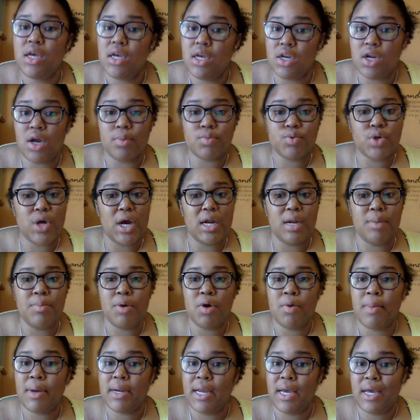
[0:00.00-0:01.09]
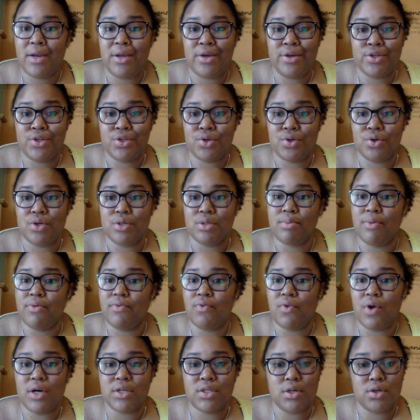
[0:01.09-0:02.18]
I'm trying to milk my daddy insurance
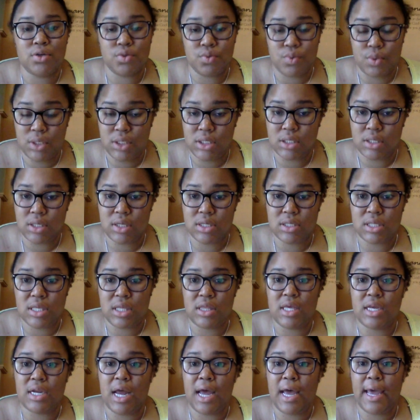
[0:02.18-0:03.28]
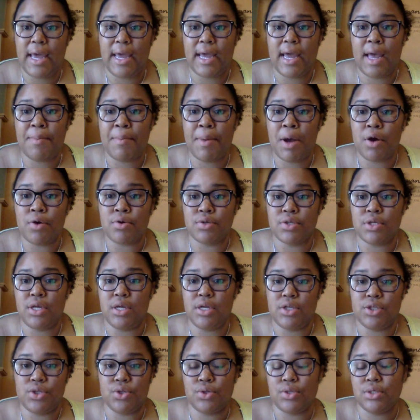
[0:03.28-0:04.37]
before I turn 26, and then I had got my own
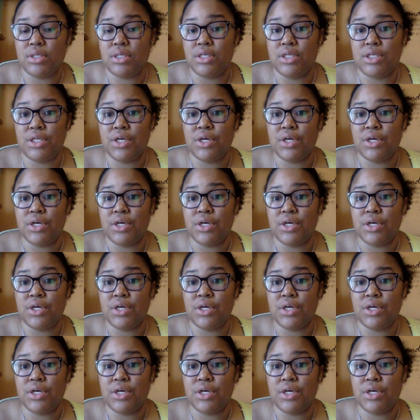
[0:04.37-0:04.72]
insurance this